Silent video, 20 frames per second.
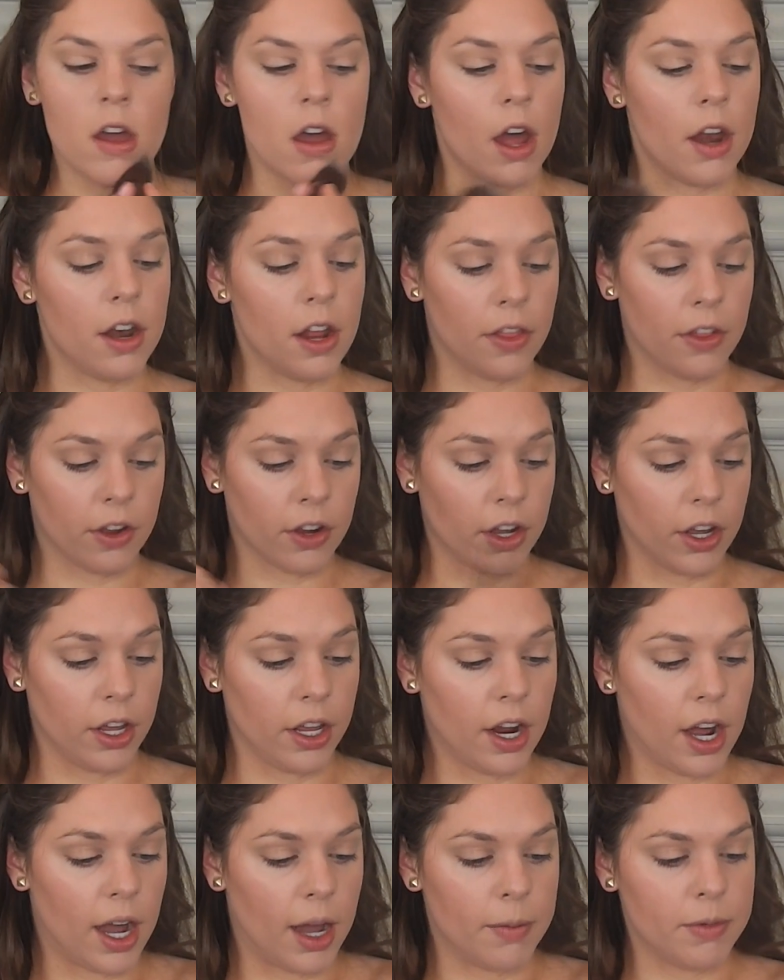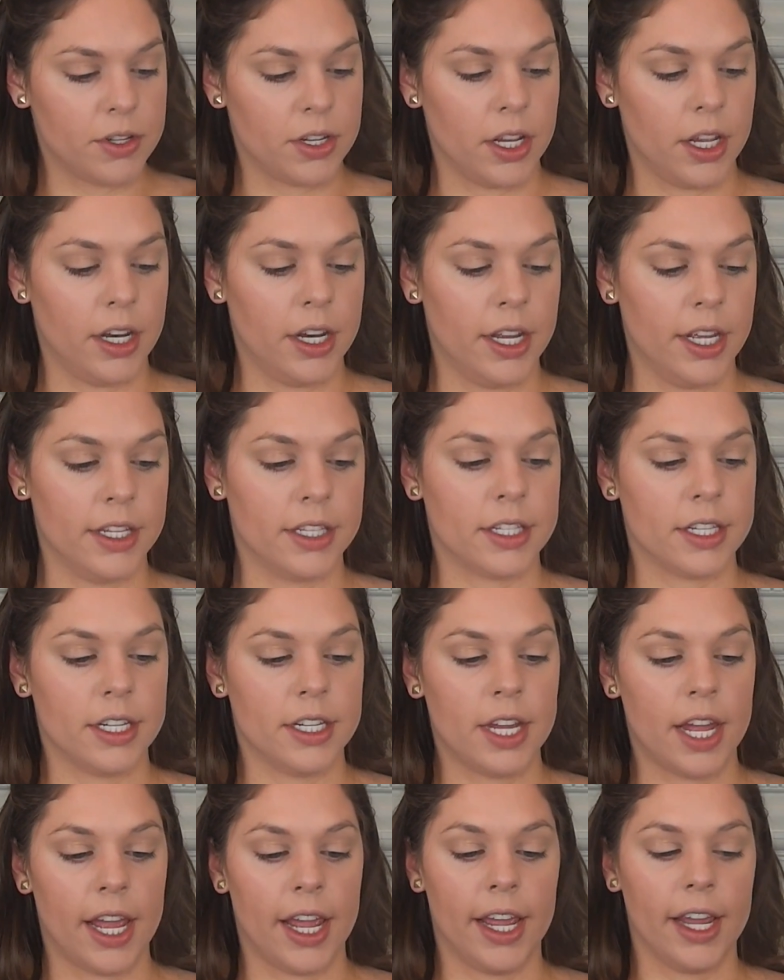Another good option is to
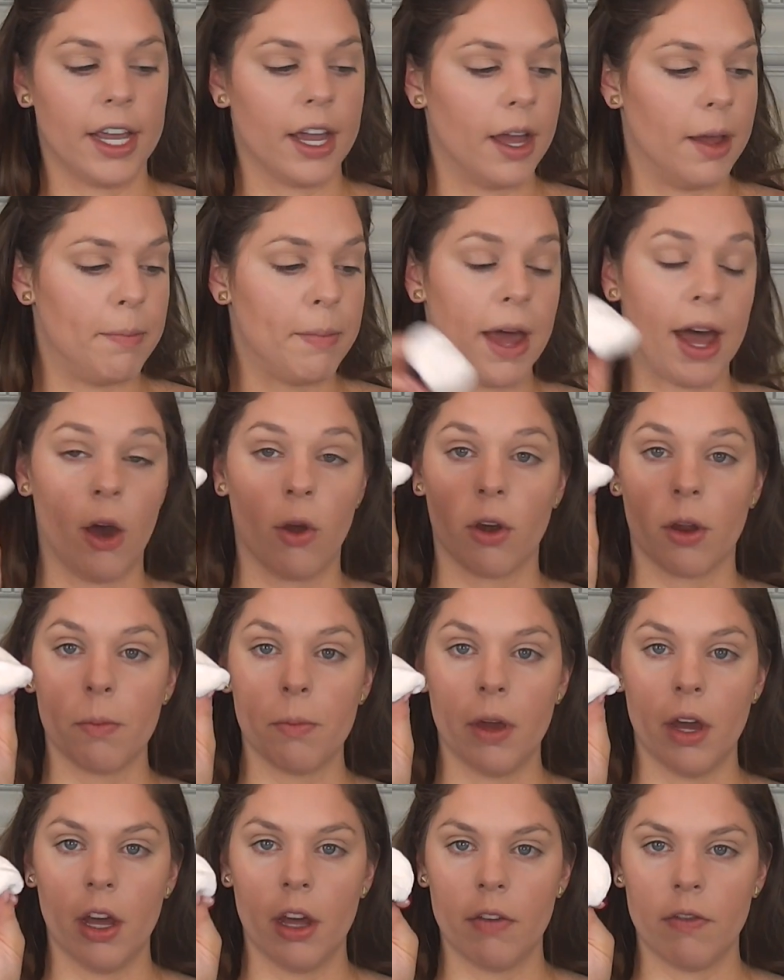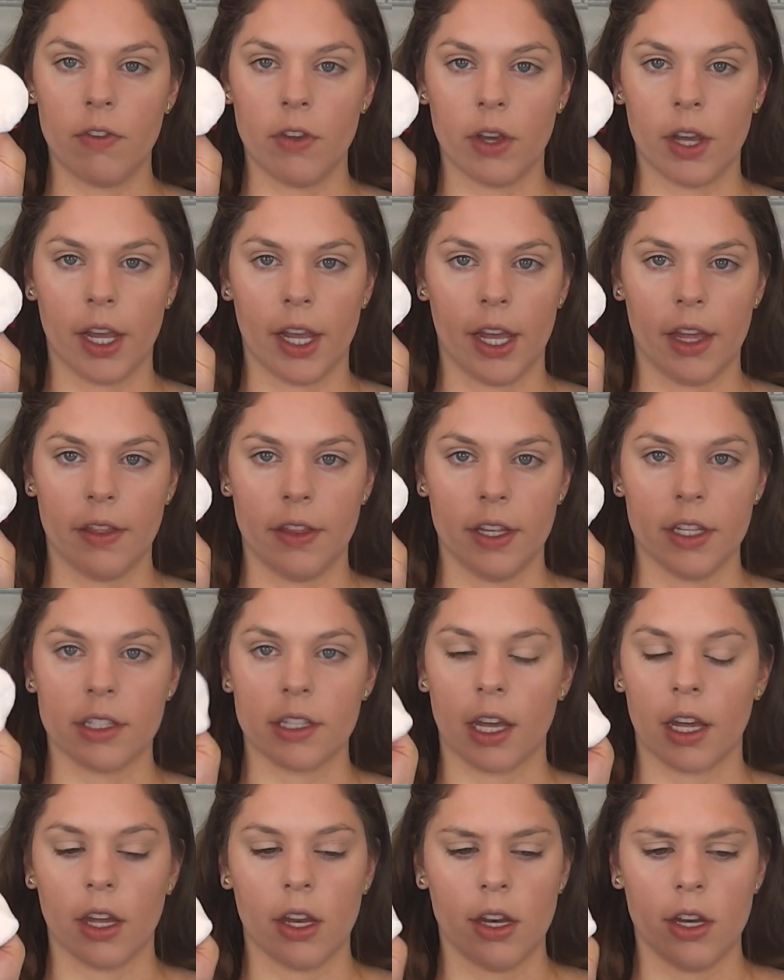take a powder puff. You can get these
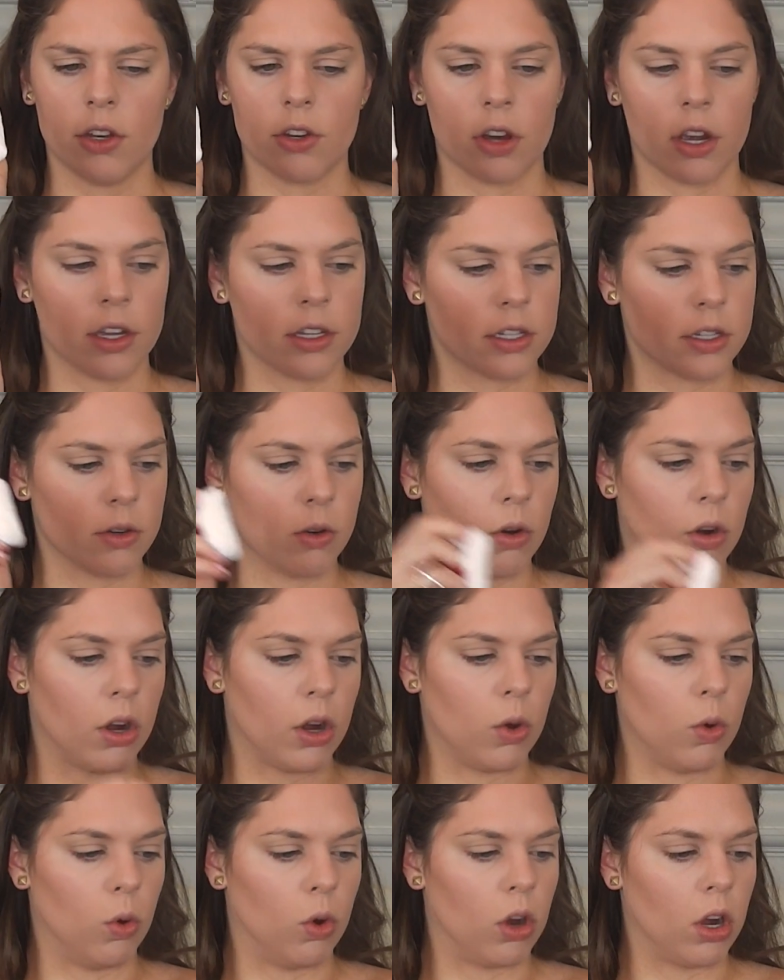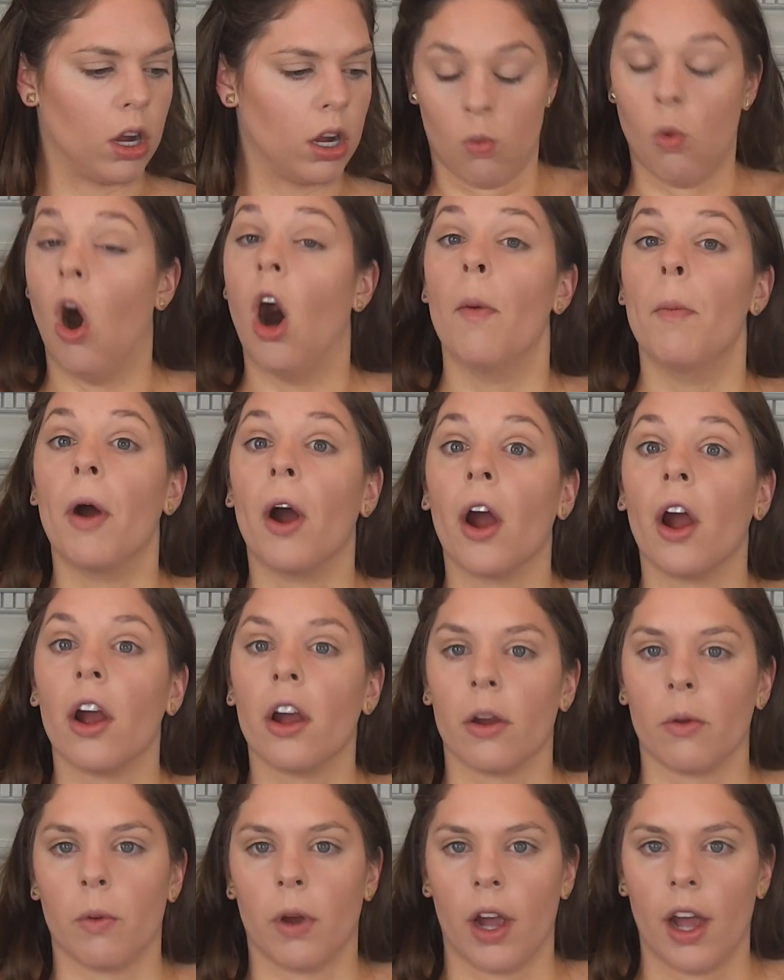at any drugstore or
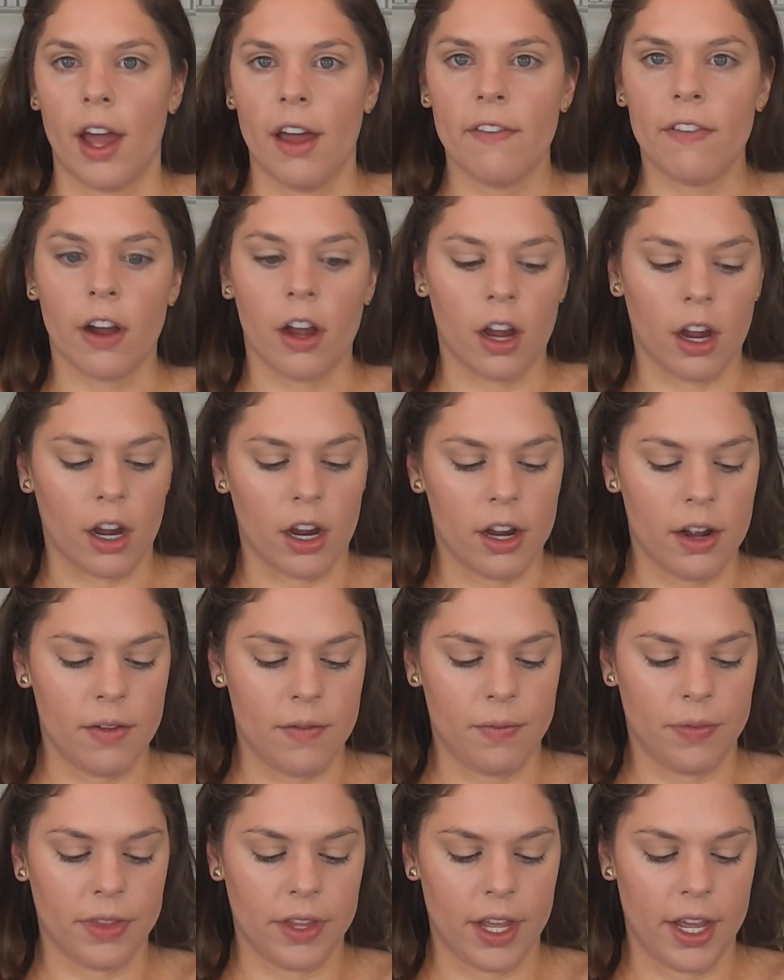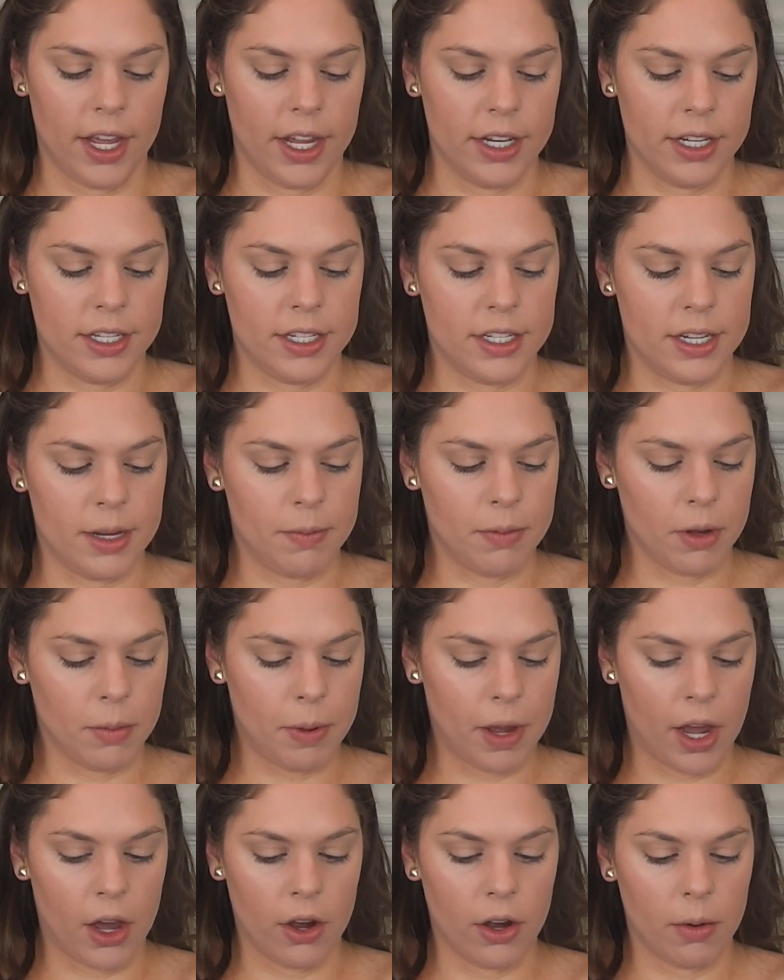Walmart or wherever, and dip your
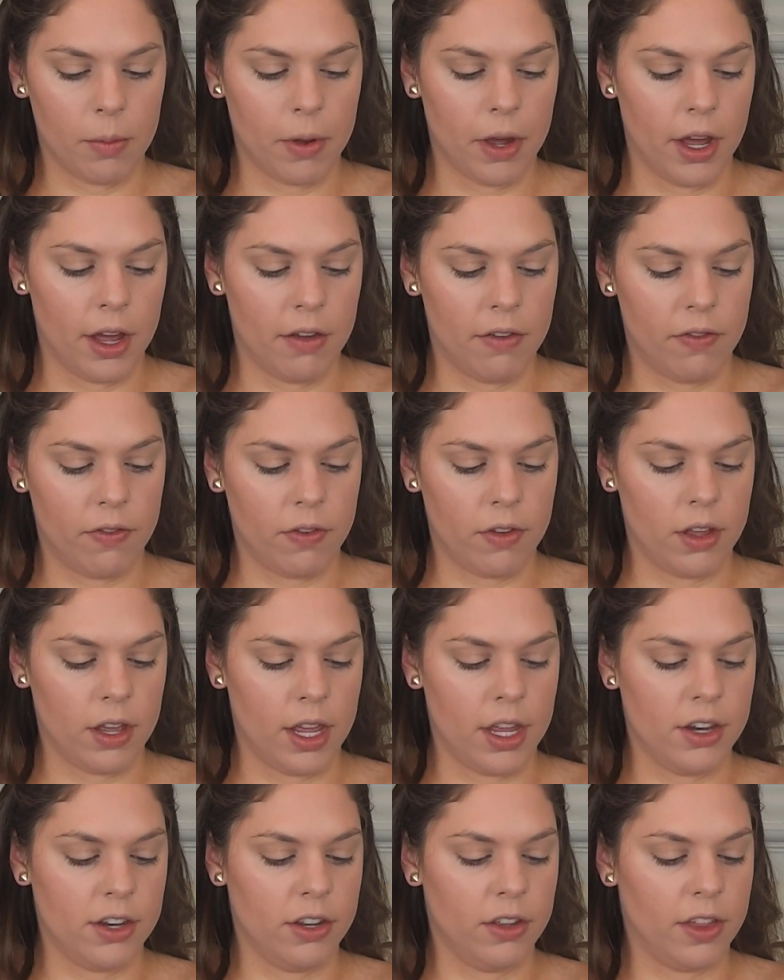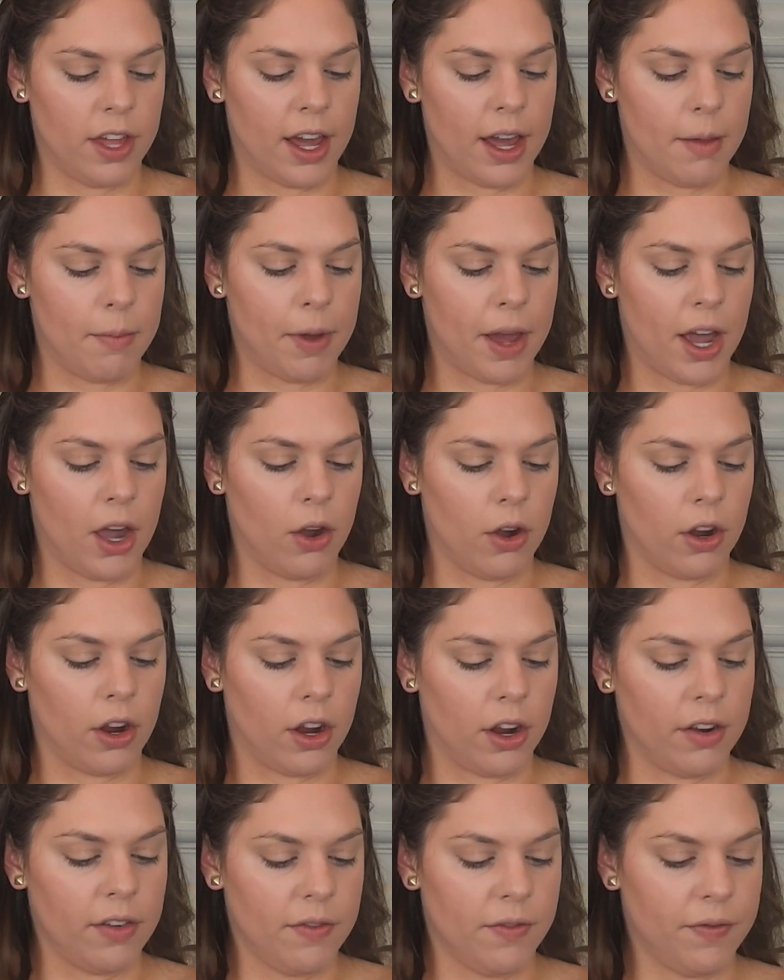powder puff into that
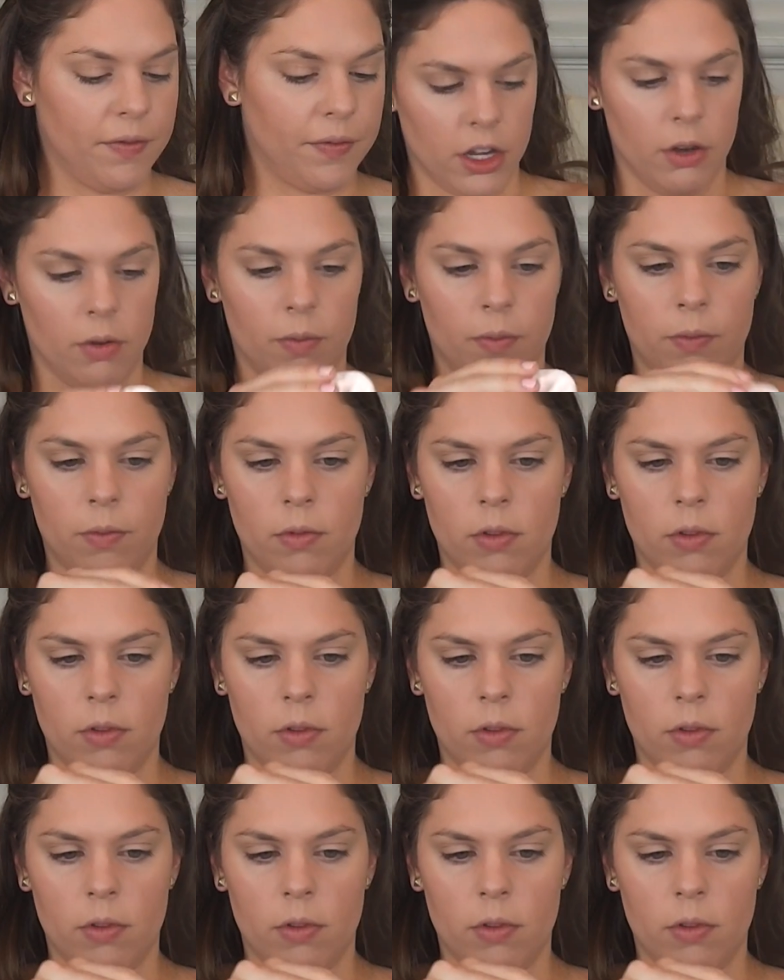powder. So